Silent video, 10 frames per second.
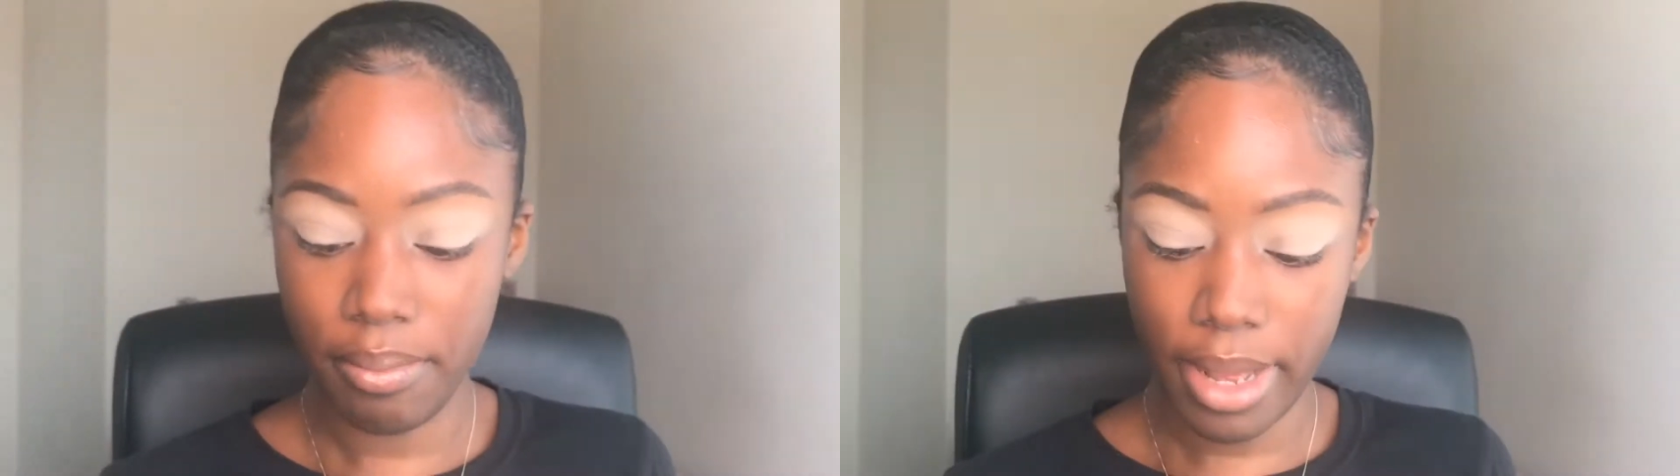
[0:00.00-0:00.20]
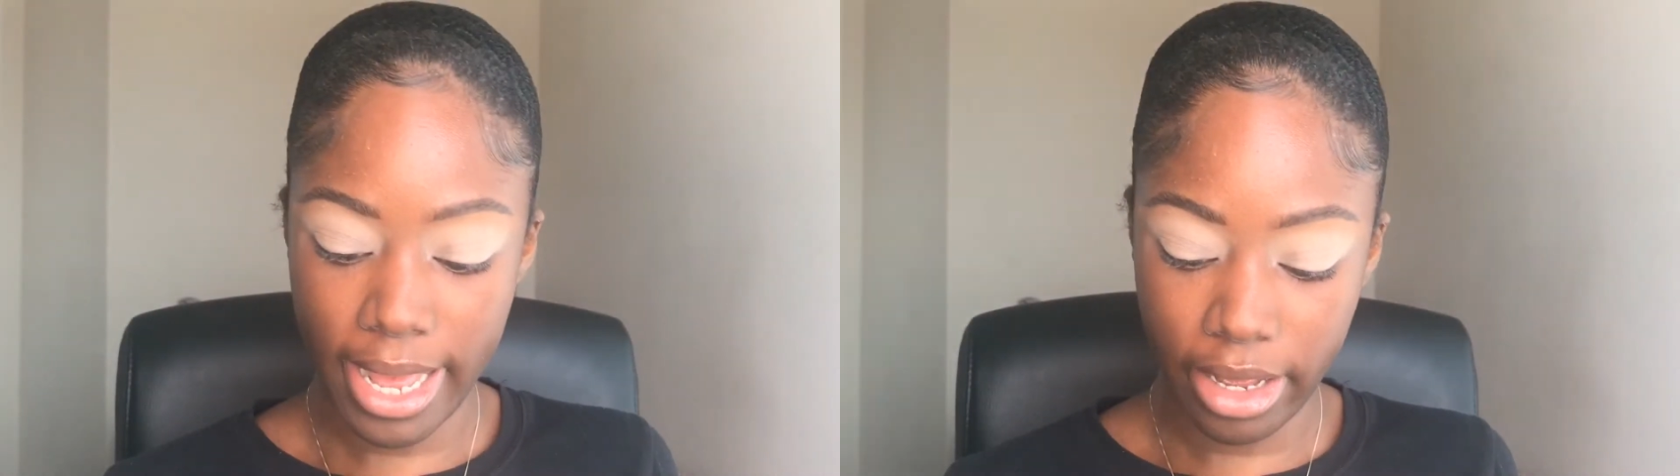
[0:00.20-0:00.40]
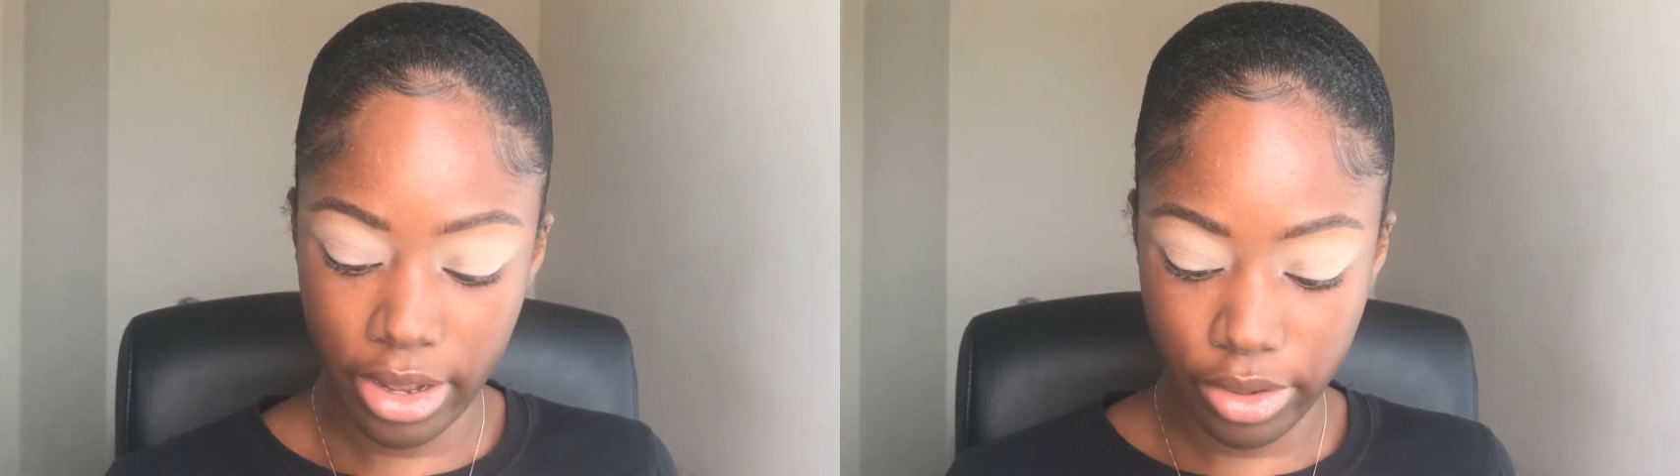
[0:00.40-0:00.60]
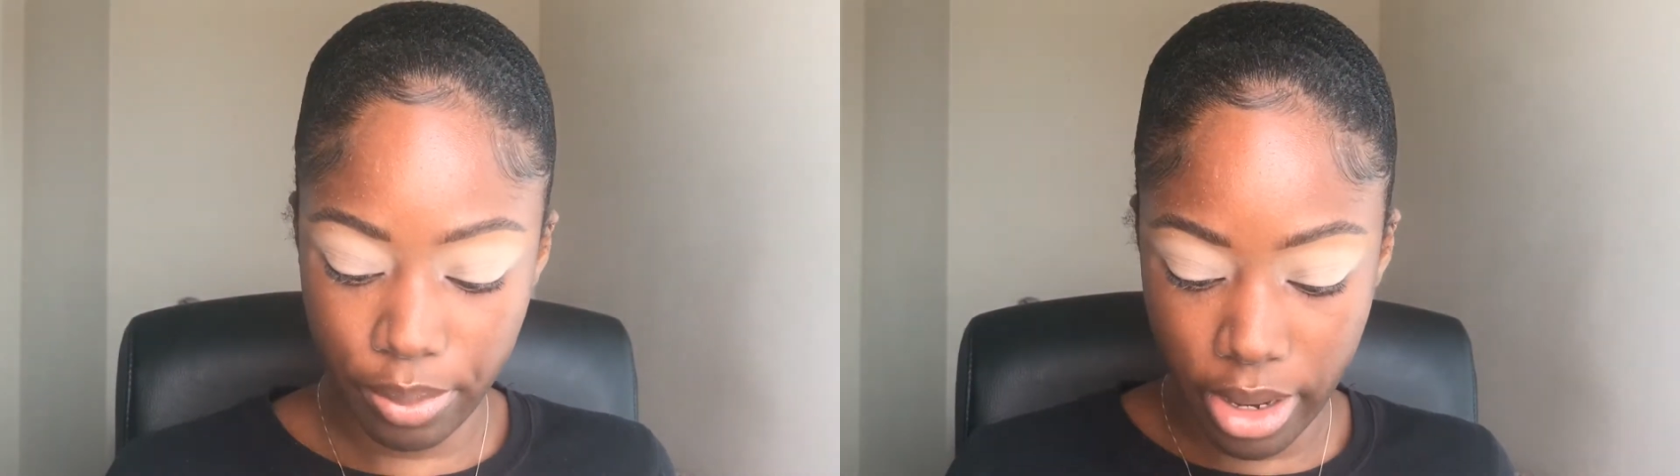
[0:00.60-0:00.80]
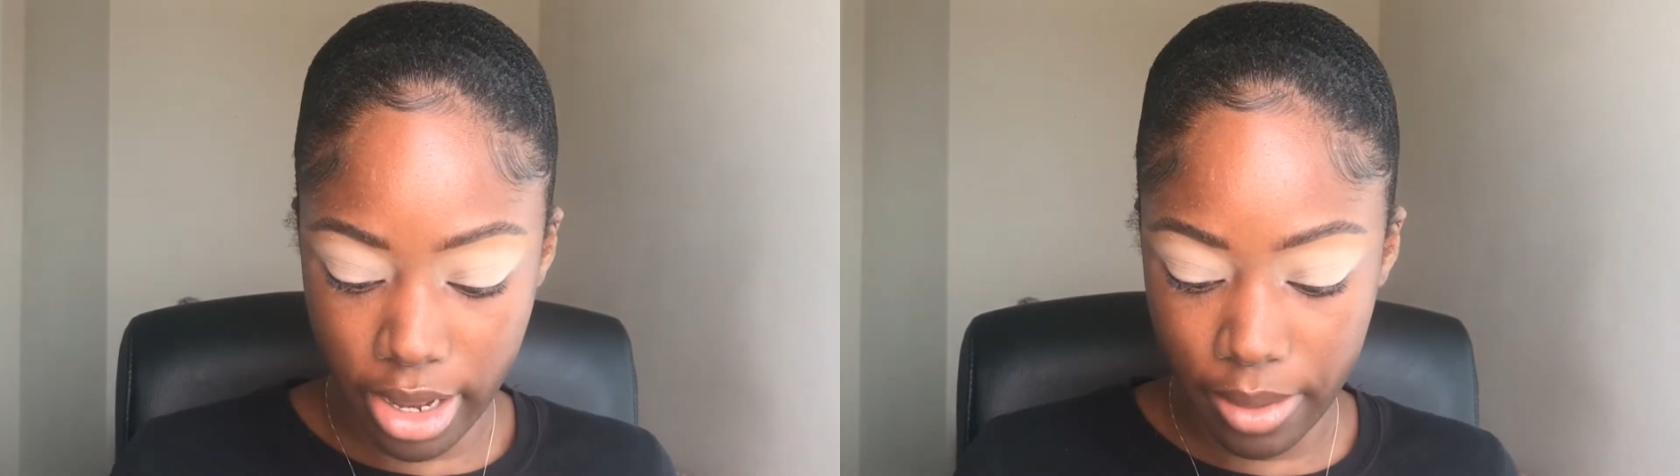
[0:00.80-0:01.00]
by
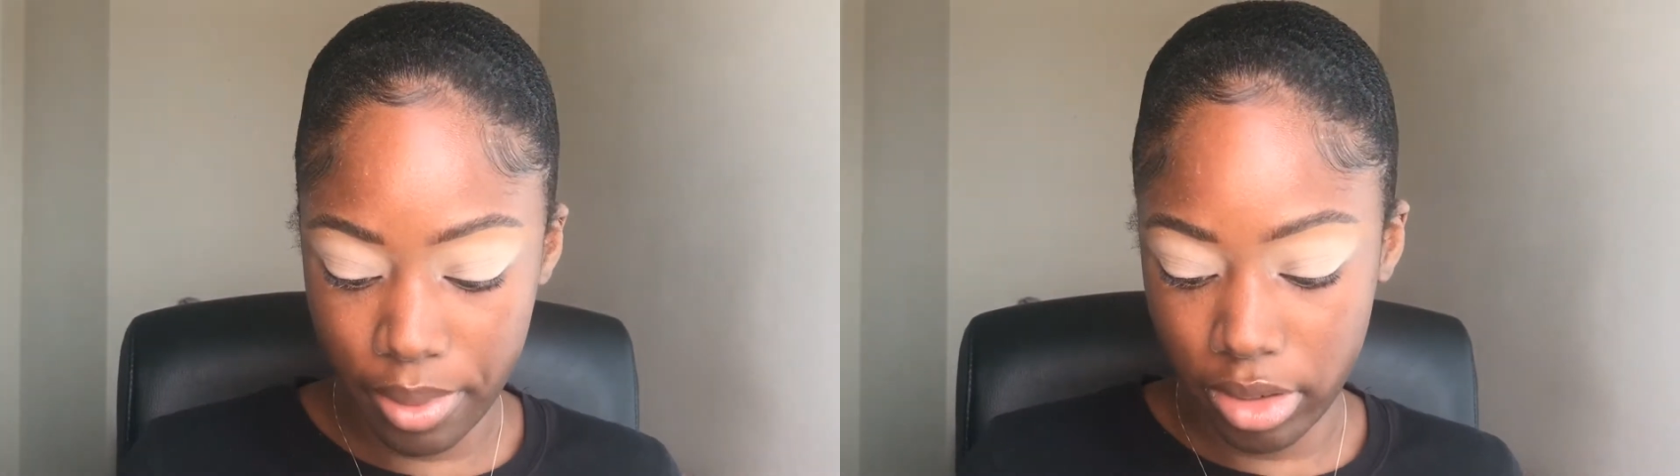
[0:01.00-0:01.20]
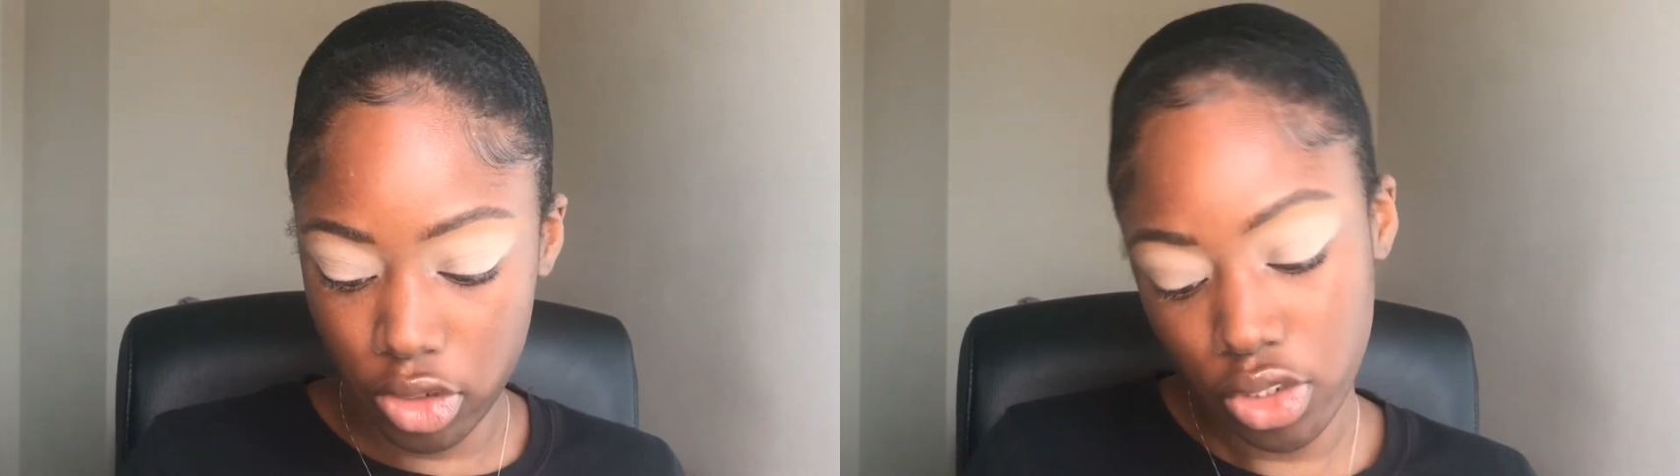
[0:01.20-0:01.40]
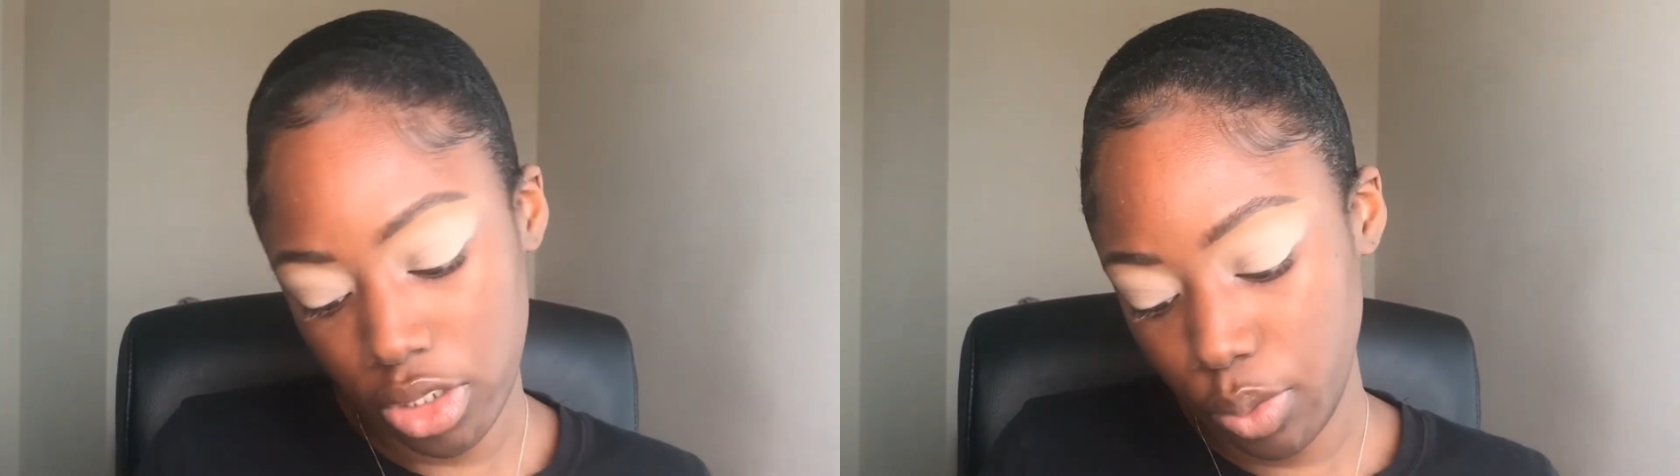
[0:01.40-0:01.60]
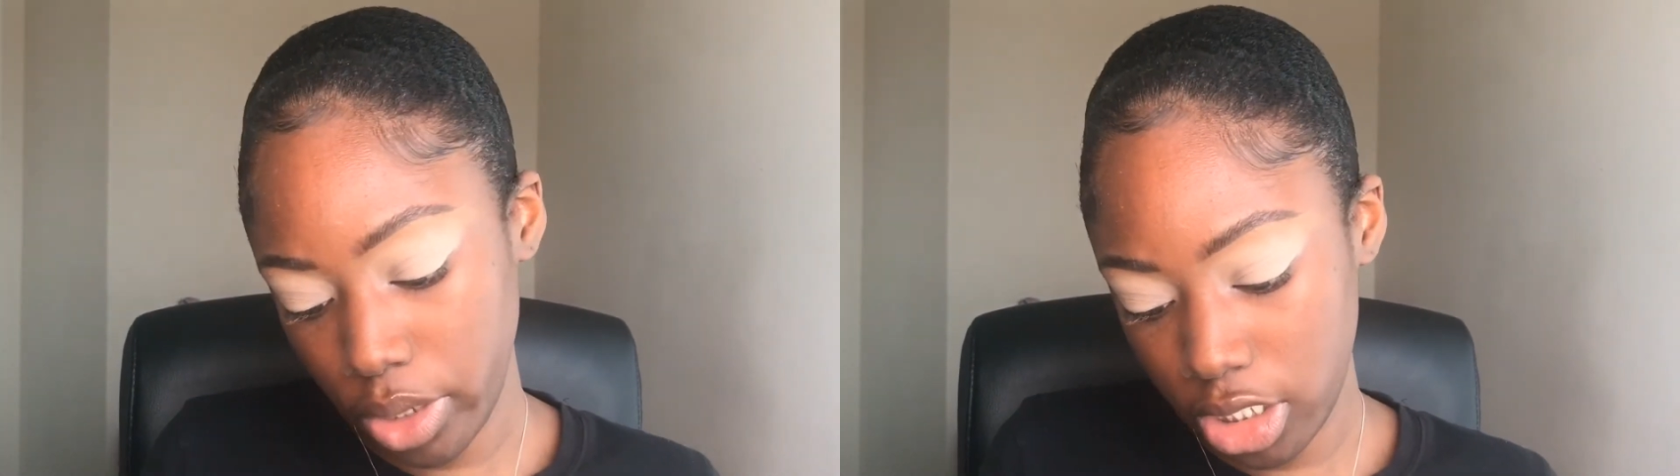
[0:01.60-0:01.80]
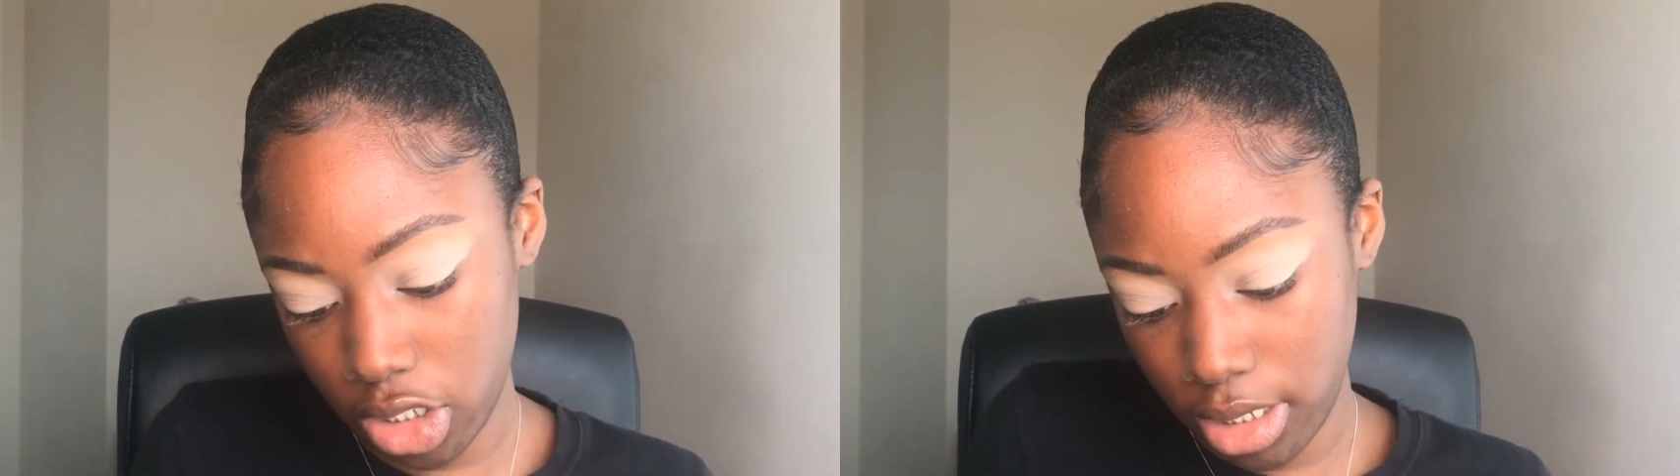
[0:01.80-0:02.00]
ColourPop. I'll show you
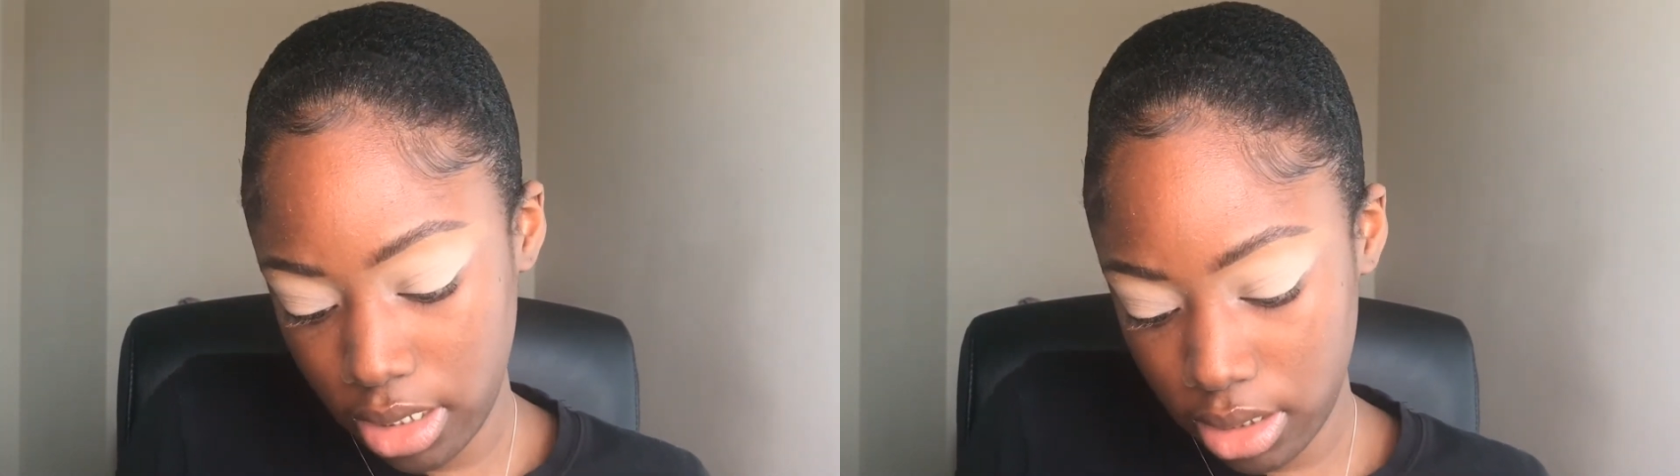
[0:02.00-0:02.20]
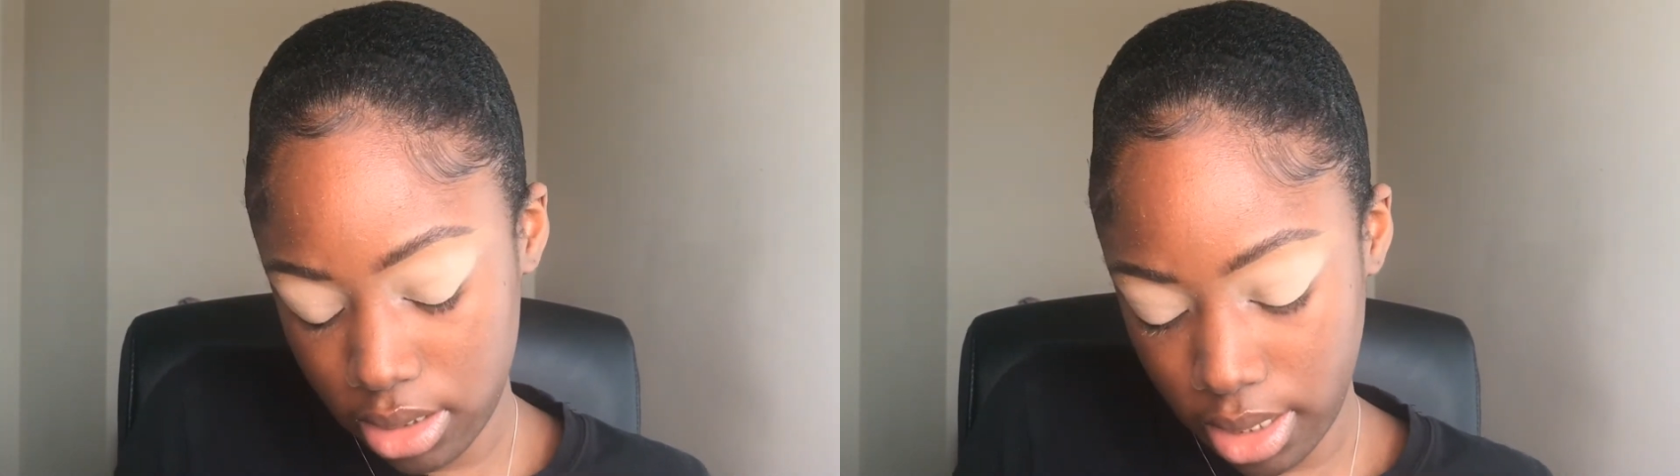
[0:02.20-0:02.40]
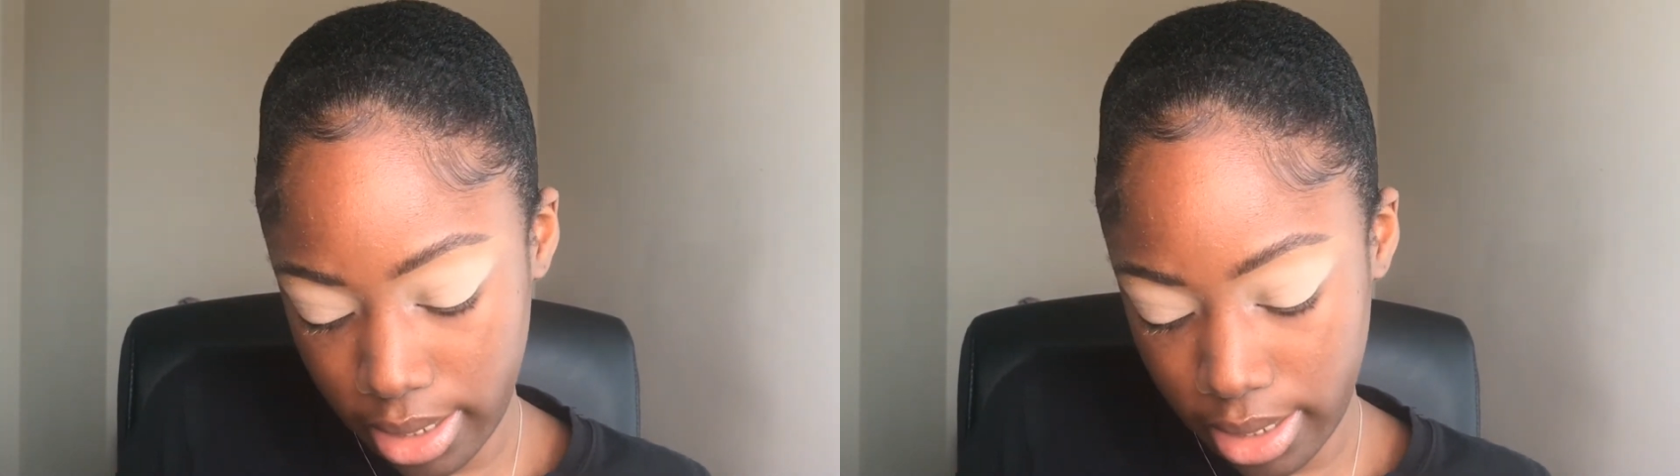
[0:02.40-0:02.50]
what she looks